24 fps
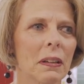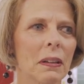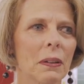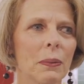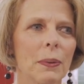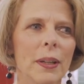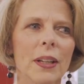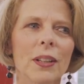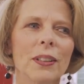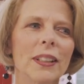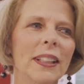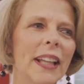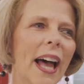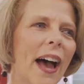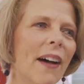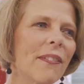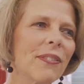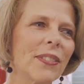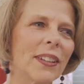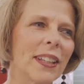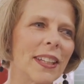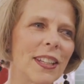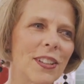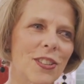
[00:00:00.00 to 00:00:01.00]
We don't laugh
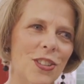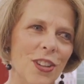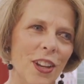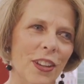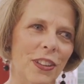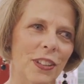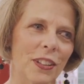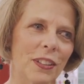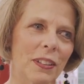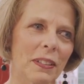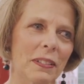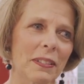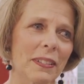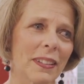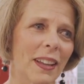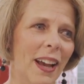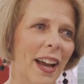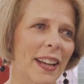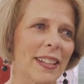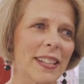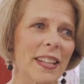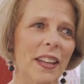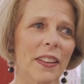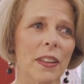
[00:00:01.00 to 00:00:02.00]
at each other.
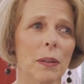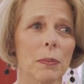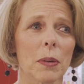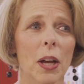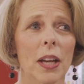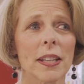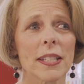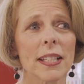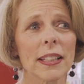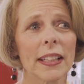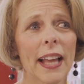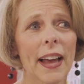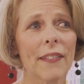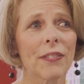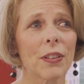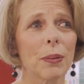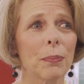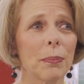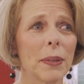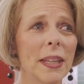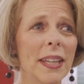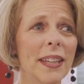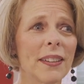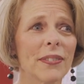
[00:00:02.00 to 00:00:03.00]
I tell them not to laugh at
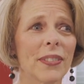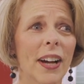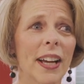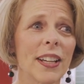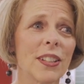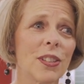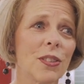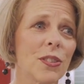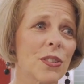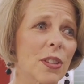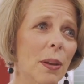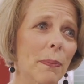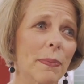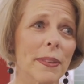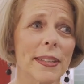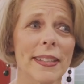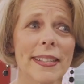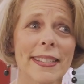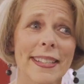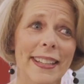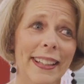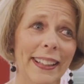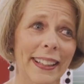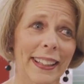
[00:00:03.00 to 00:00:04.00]
me if I do something
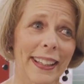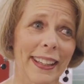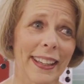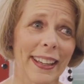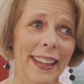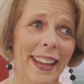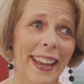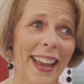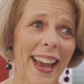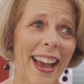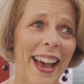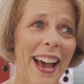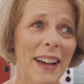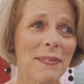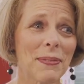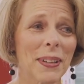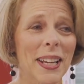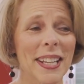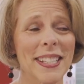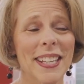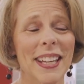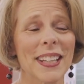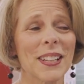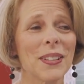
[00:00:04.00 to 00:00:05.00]
silly,
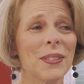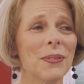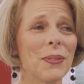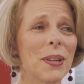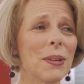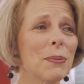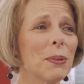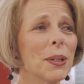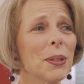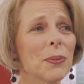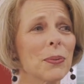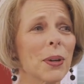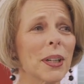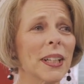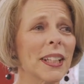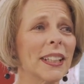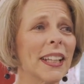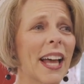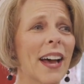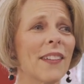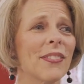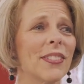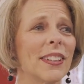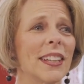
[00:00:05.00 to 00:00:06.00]
because we wouldn't want to
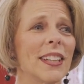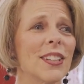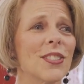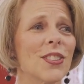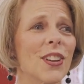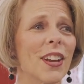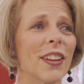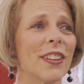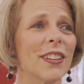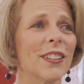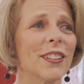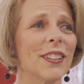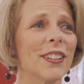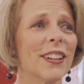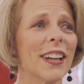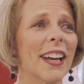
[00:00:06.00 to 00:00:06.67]
laugh at each other.